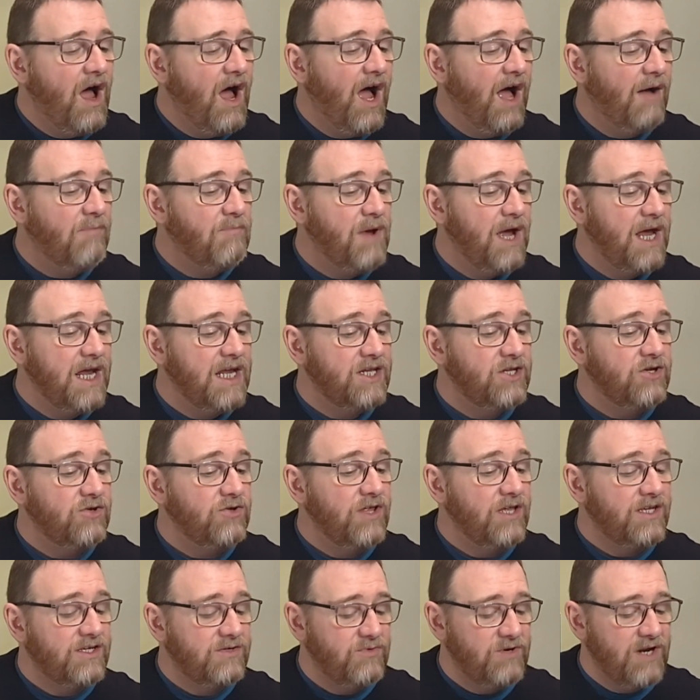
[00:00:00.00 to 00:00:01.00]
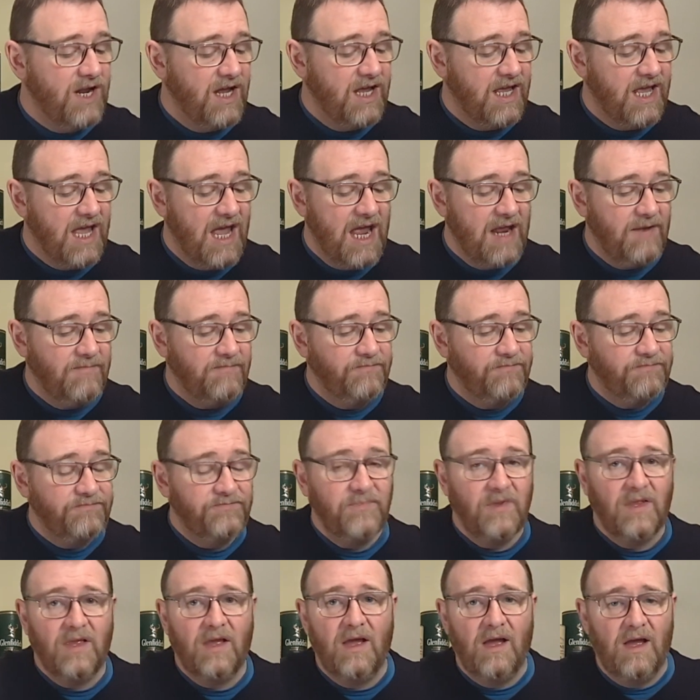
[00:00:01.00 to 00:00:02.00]
I might do this one again
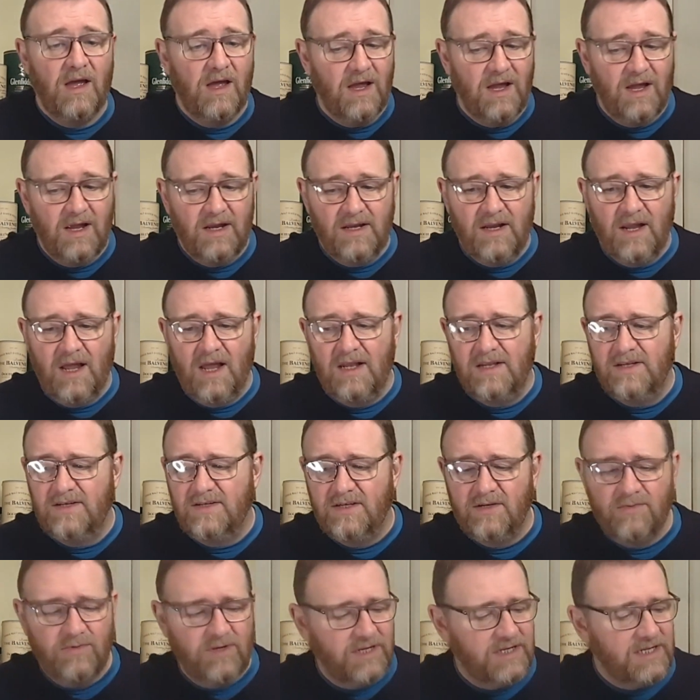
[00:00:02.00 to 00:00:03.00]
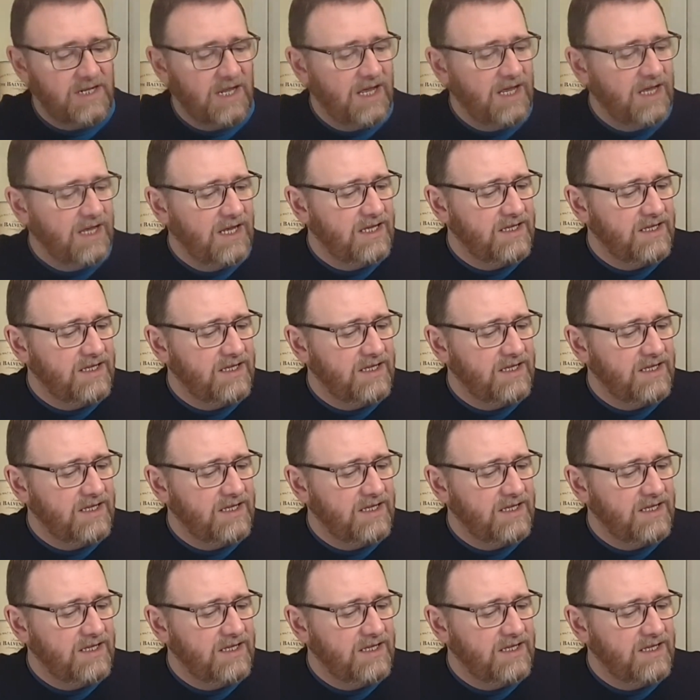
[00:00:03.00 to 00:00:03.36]
and see what it's like.